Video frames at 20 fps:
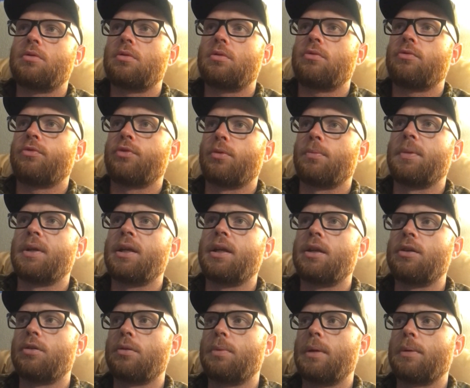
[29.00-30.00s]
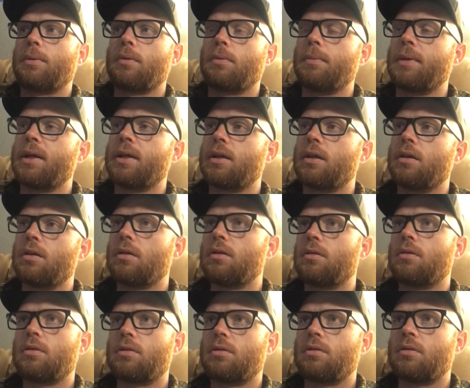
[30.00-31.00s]
for me to be able to make it,
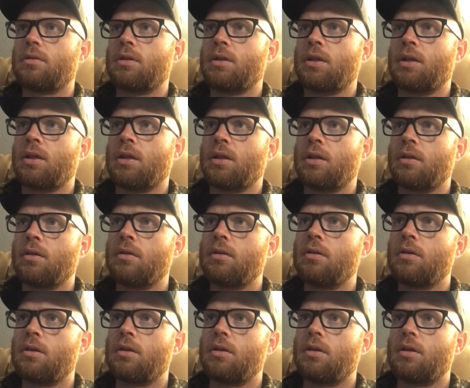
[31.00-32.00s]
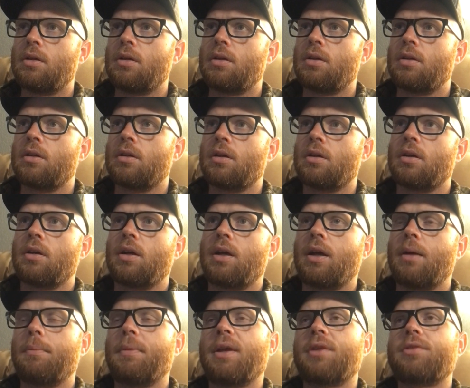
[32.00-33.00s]
and
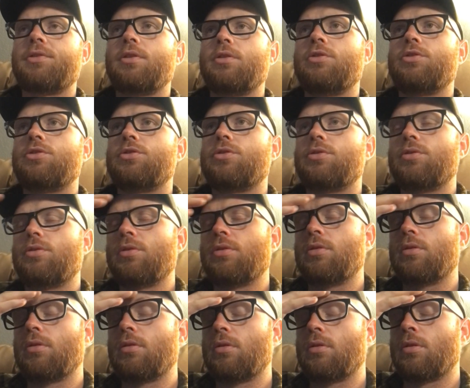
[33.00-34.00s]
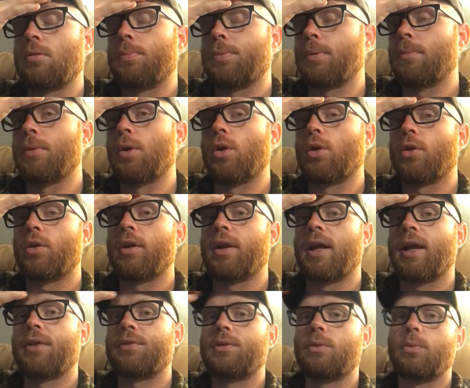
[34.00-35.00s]
I messaged the promoter and
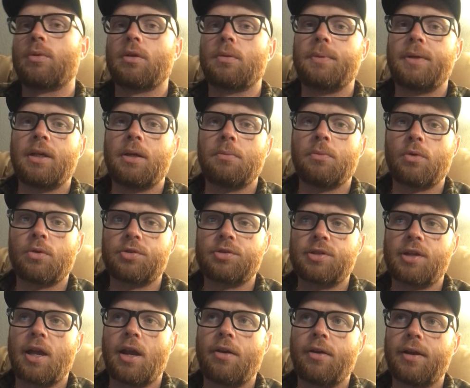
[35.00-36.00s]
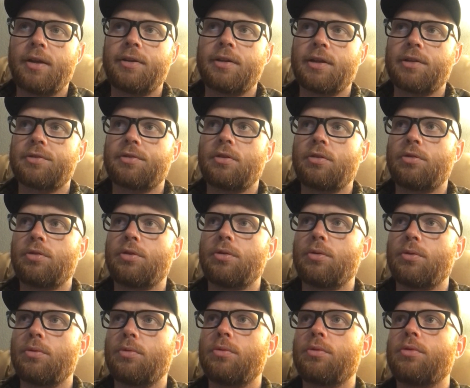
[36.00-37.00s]
asked him will there be any more Saturday test and
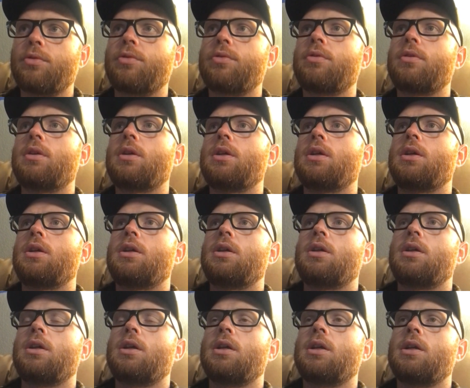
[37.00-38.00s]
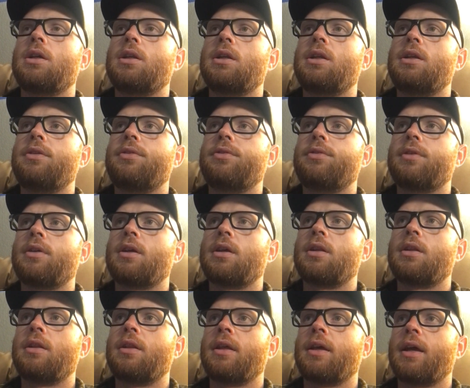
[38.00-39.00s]
tunes, and he
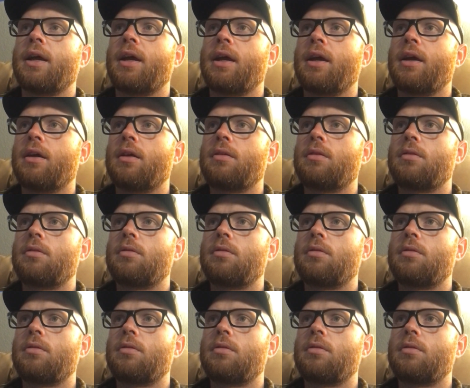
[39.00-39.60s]
said that